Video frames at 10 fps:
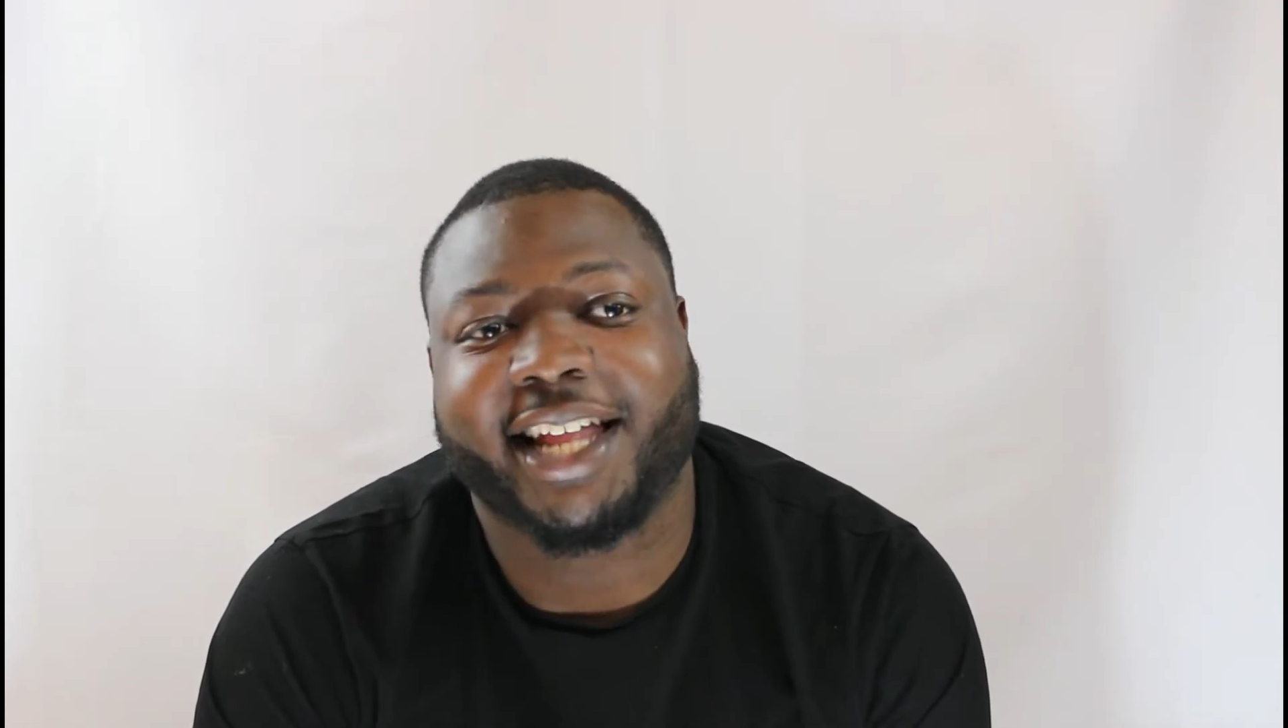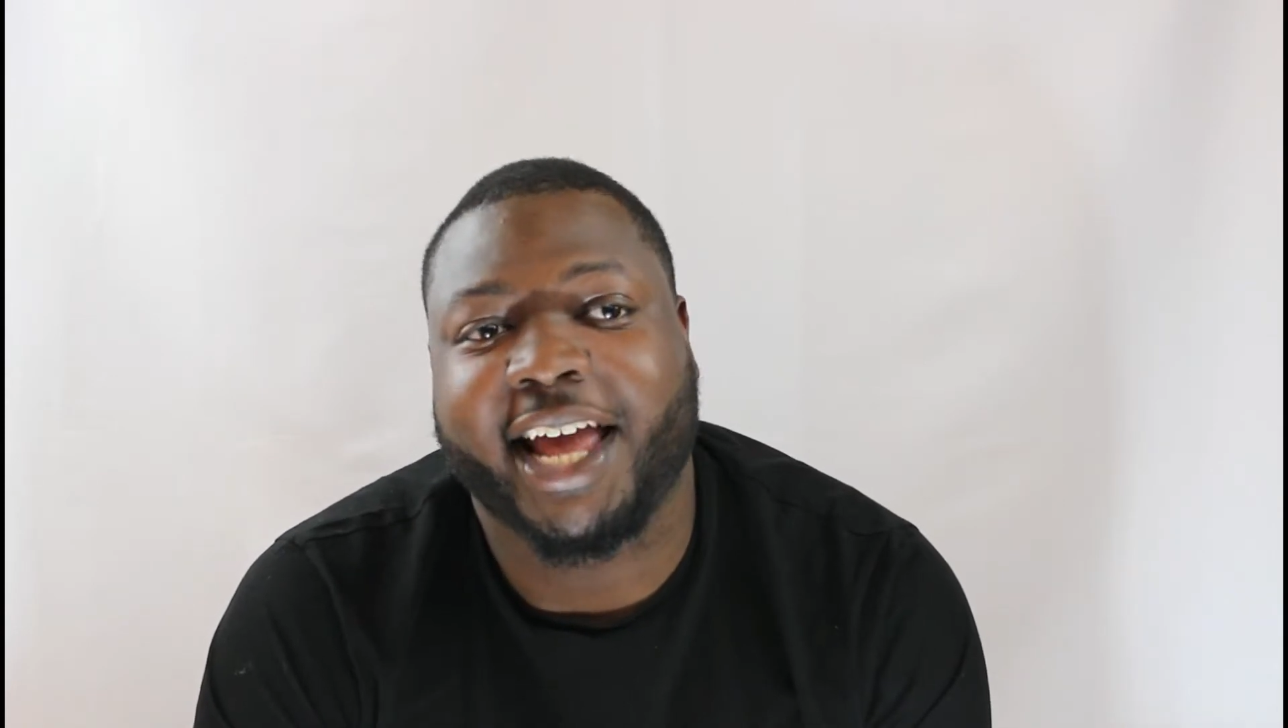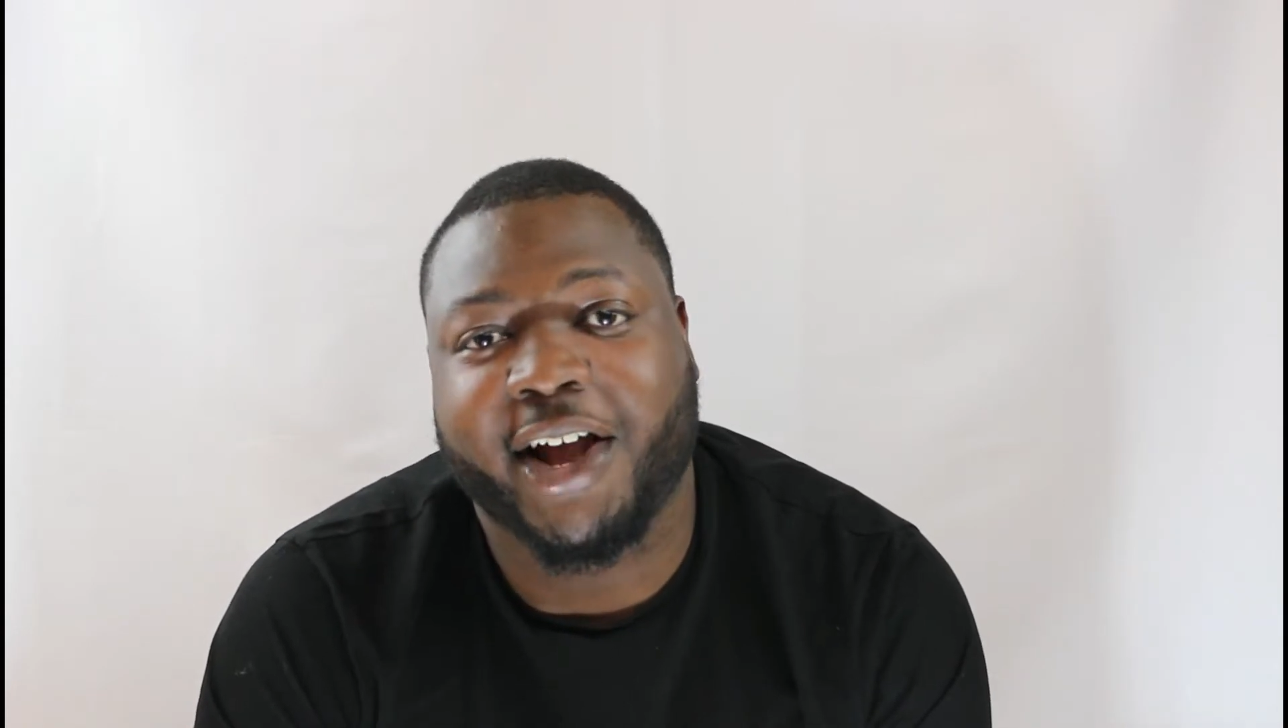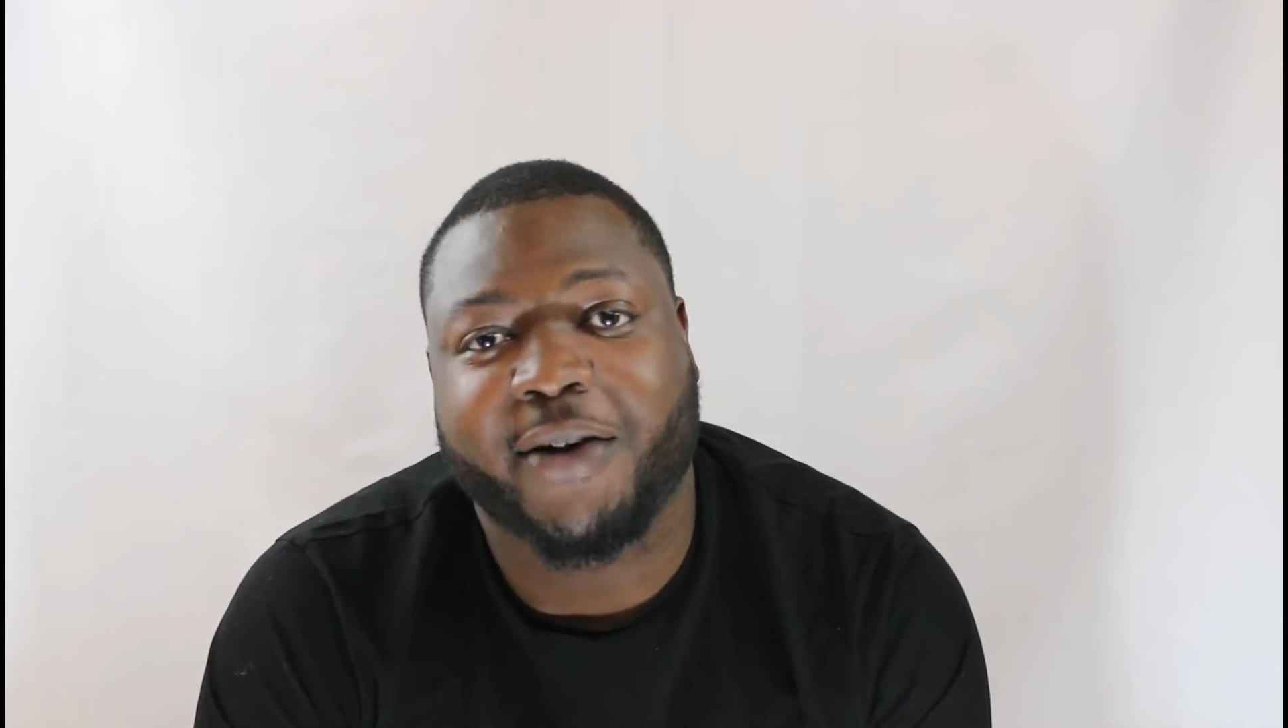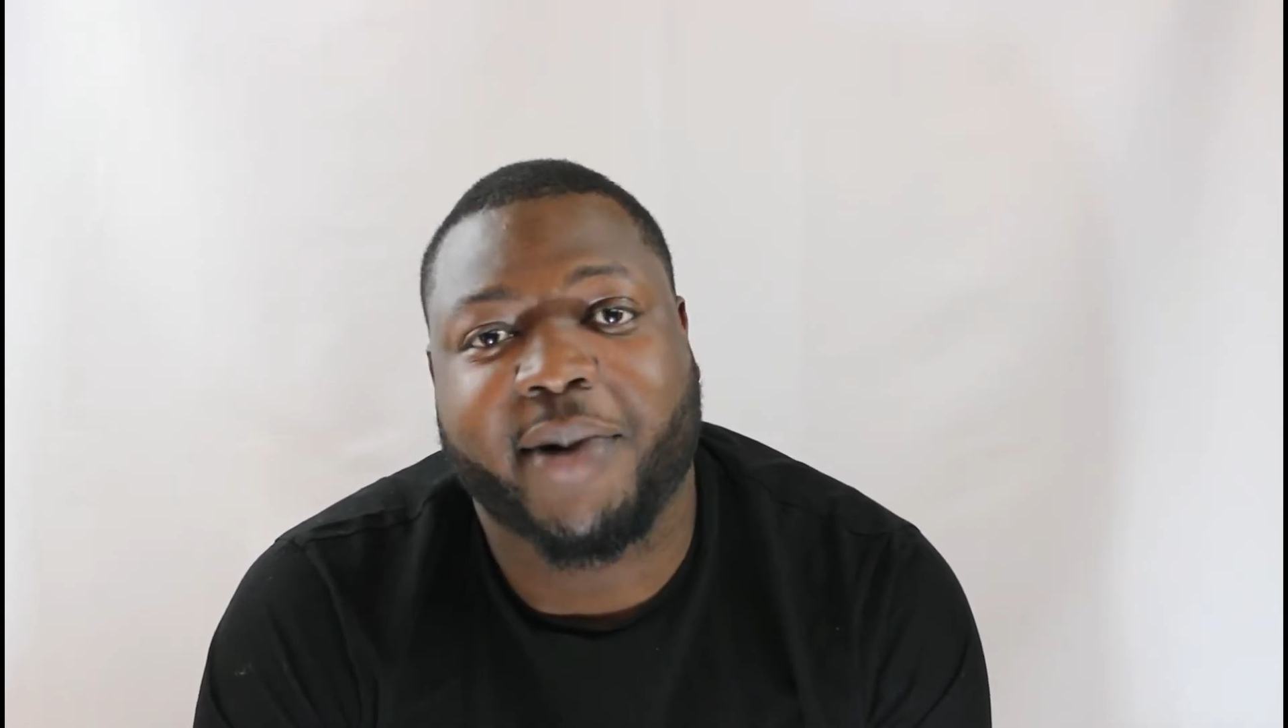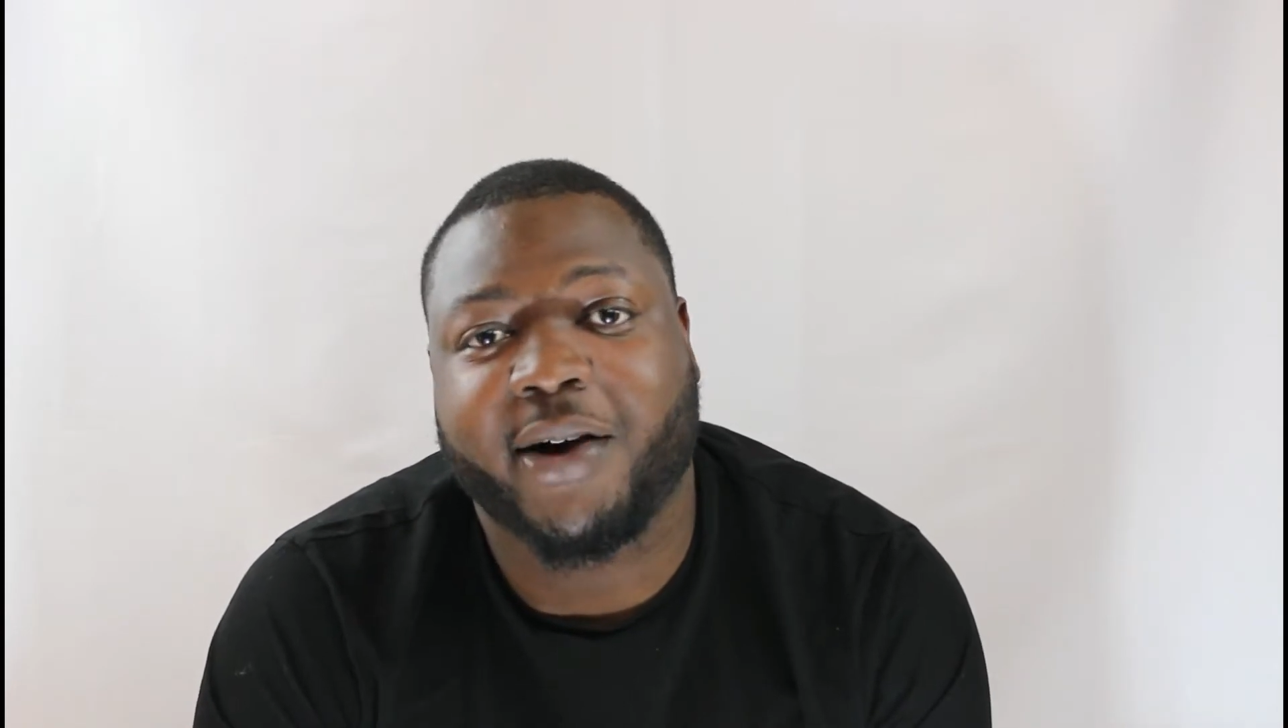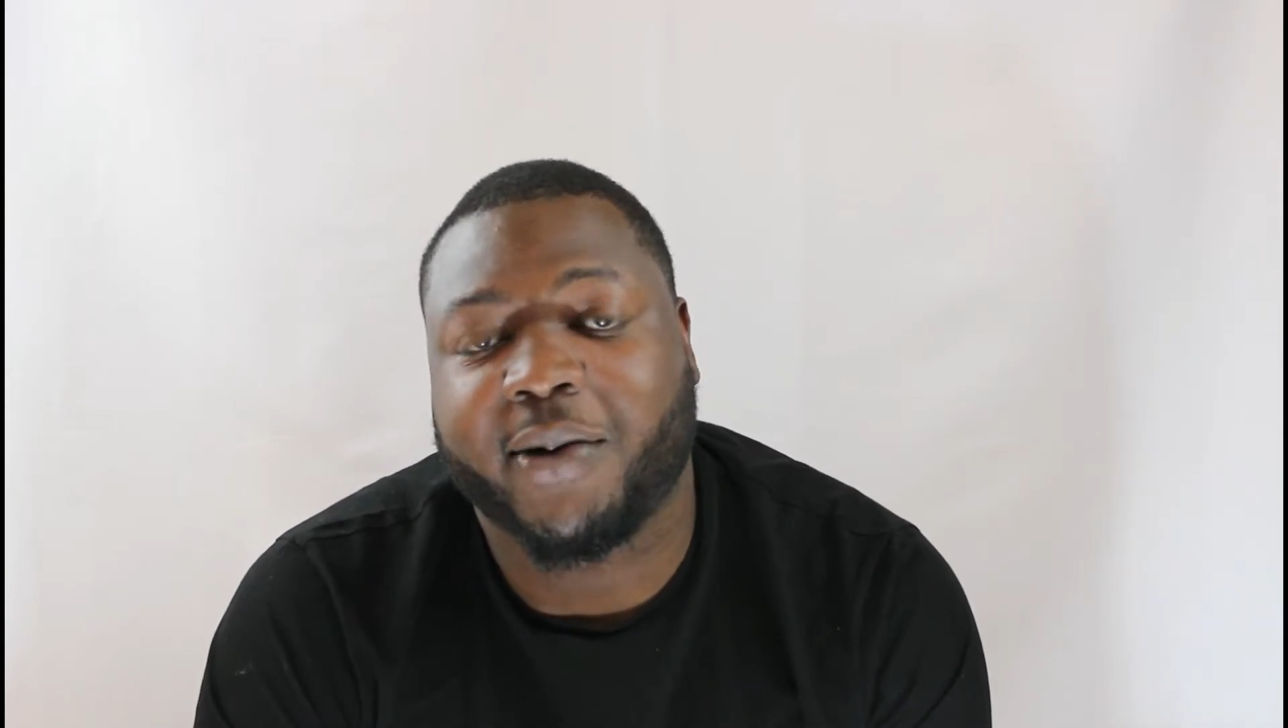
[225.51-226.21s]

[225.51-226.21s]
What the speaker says: the error in my